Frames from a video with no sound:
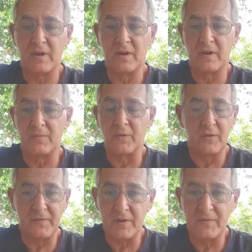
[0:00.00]
and I'm
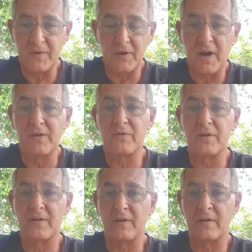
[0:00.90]
not feeling very
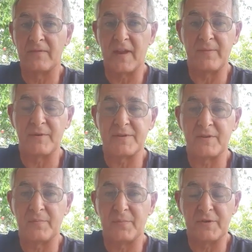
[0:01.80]
hungry of late
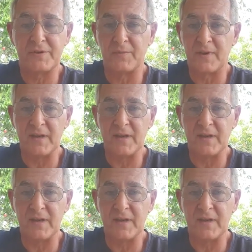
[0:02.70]
myself personally.